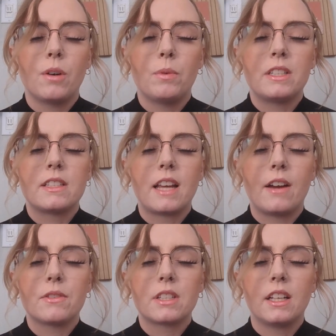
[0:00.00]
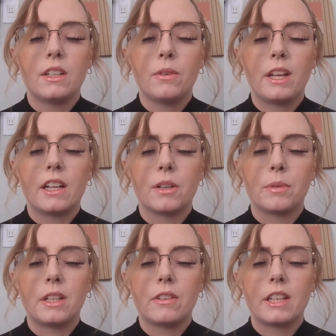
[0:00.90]
What sounds can you hear
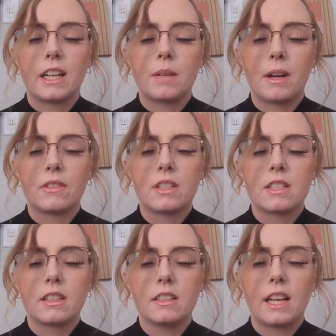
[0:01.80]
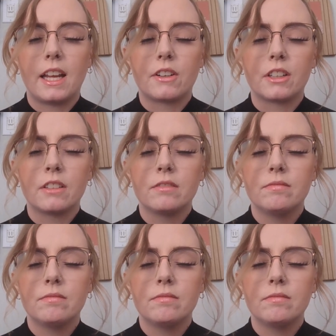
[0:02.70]
when you think about this container?